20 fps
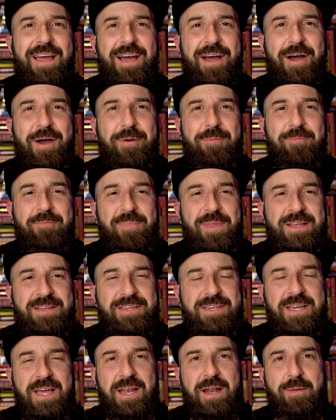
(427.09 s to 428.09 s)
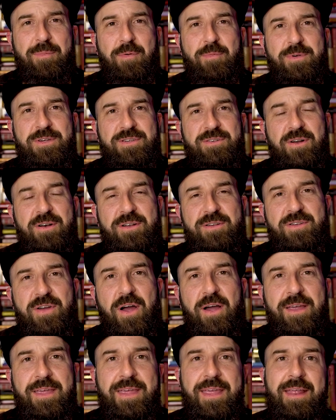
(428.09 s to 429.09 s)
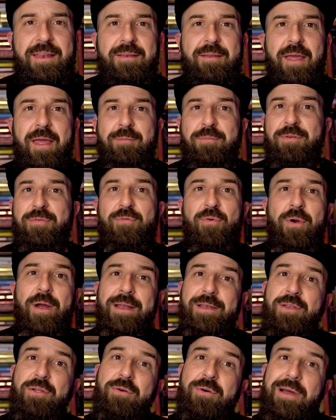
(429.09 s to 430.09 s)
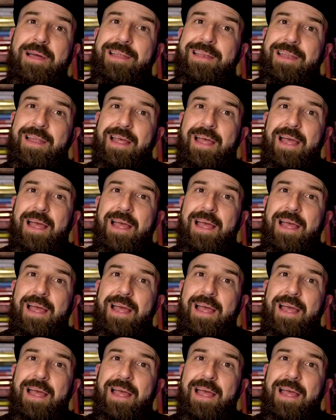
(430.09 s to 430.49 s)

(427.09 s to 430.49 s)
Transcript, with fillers: And she got up and we started talking, and before I knew it,